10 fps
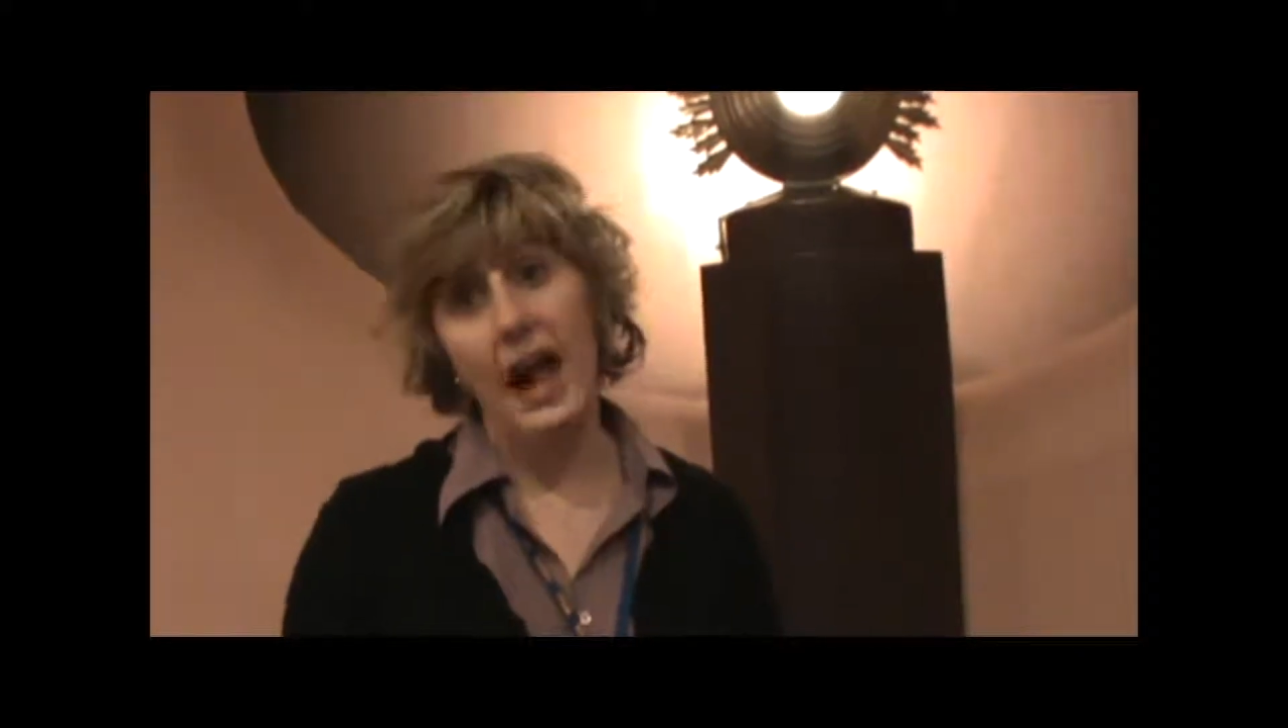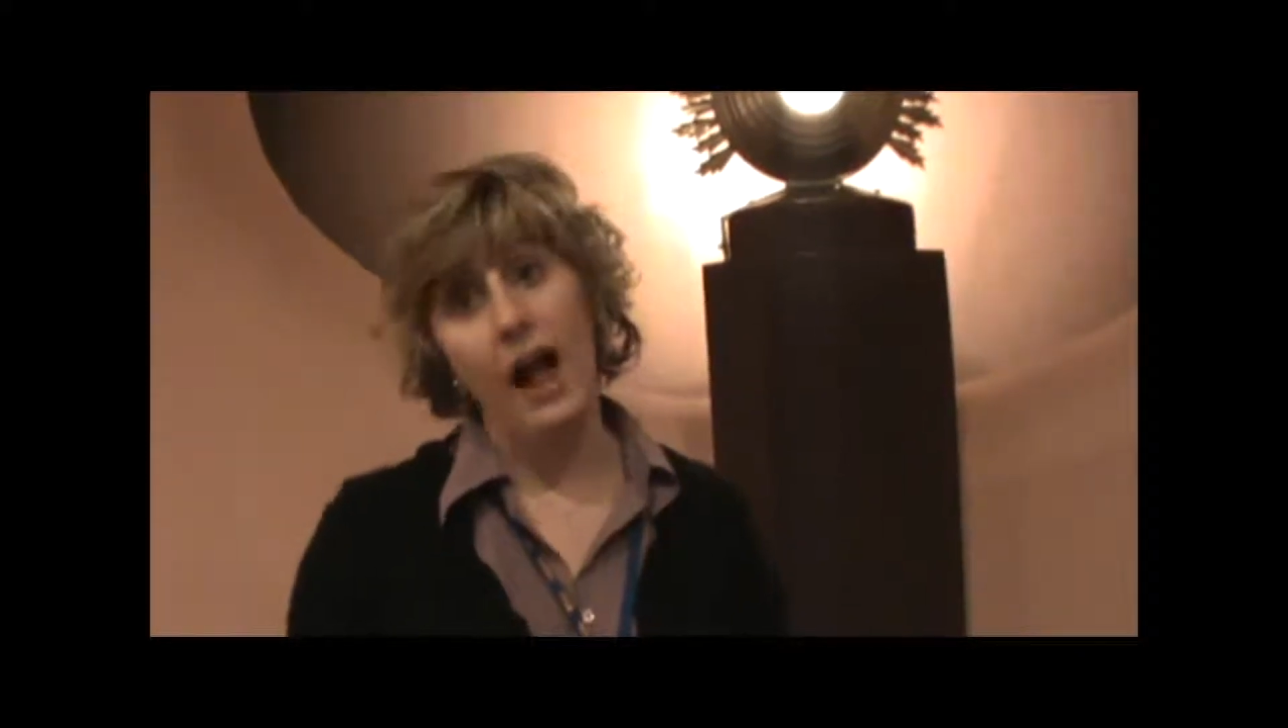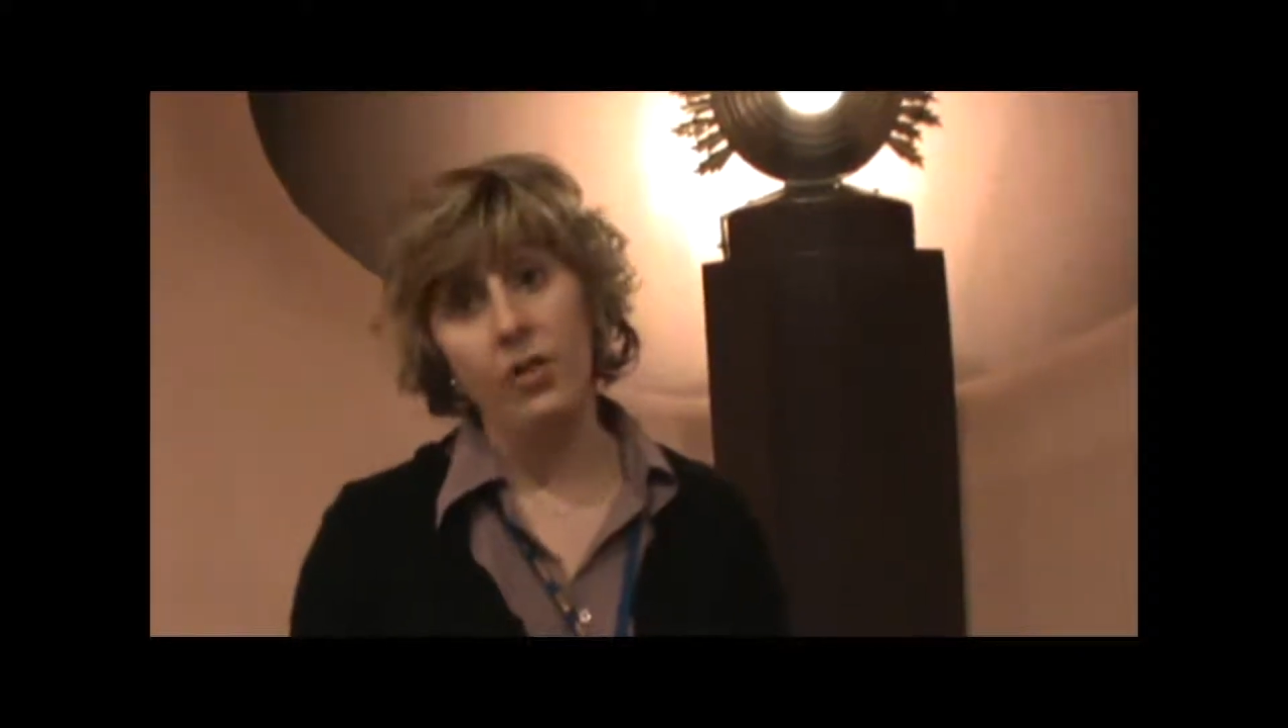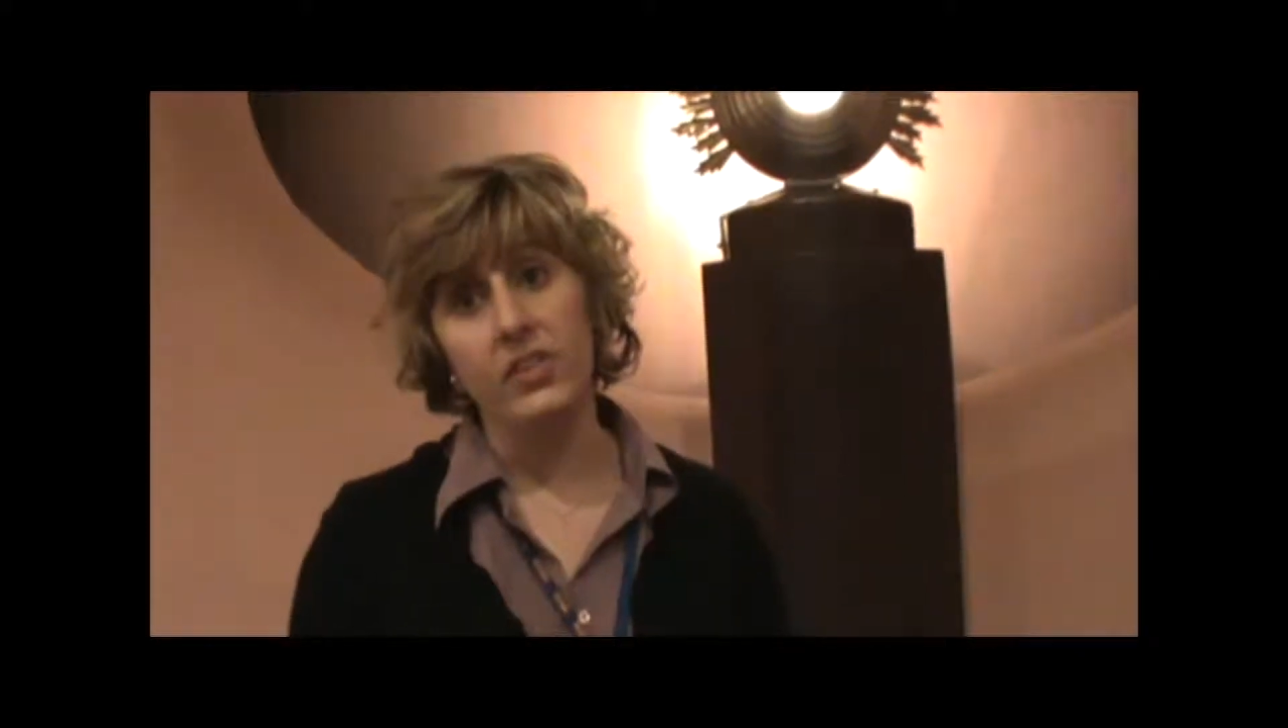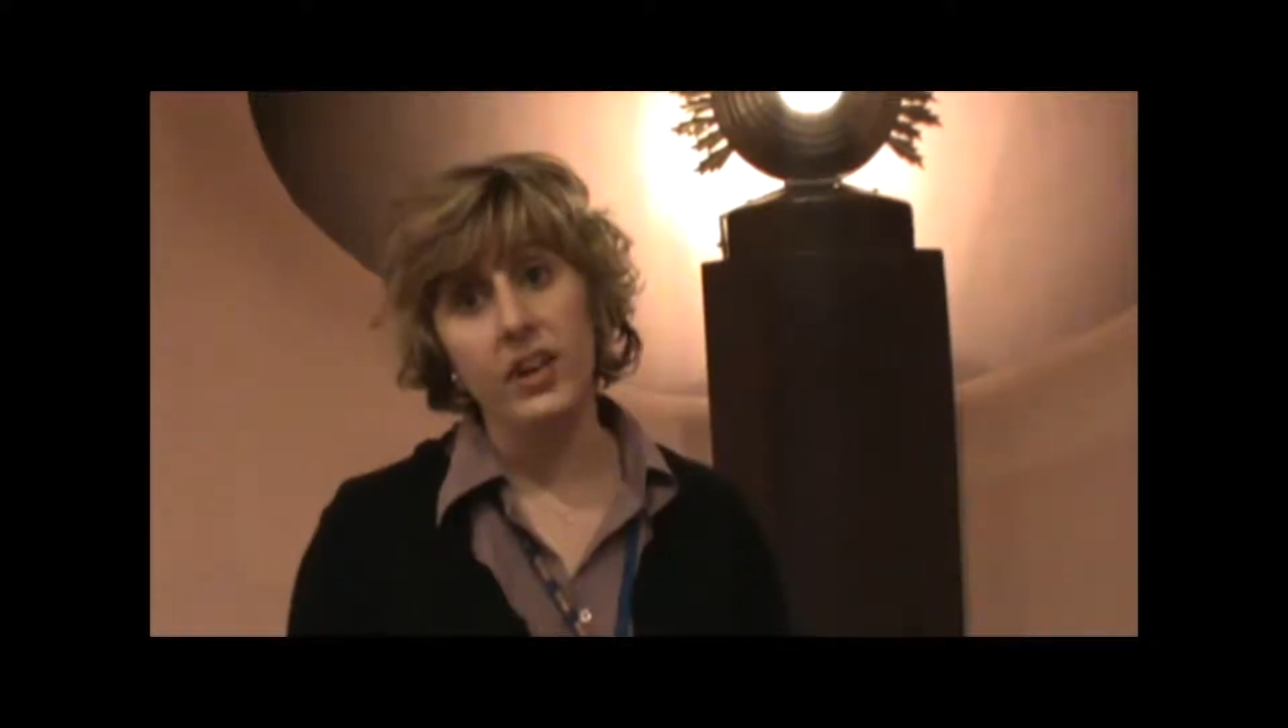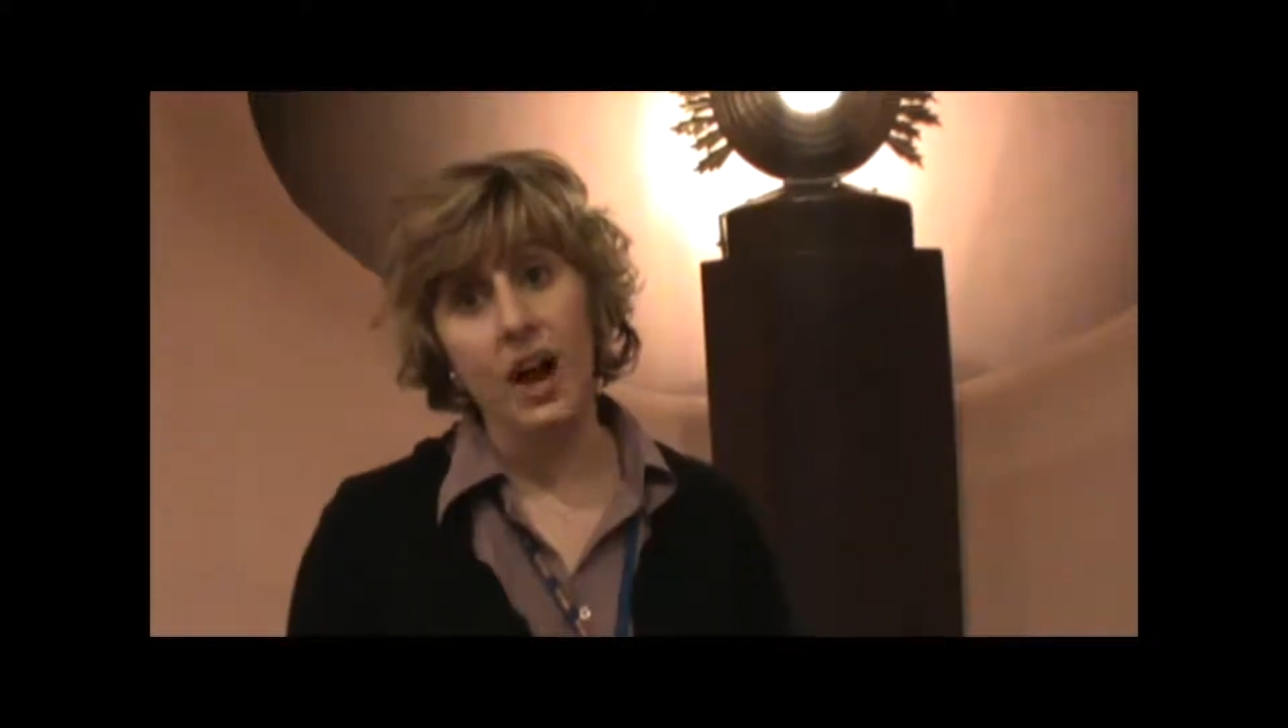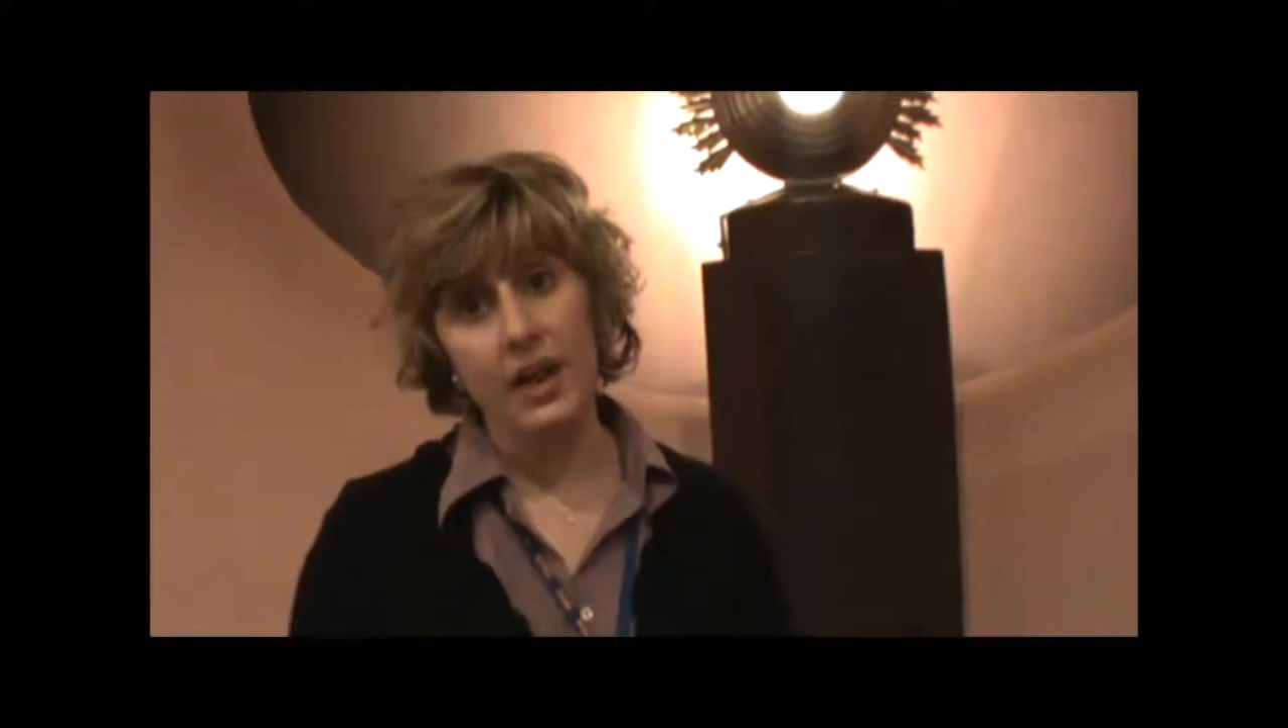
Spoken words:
how the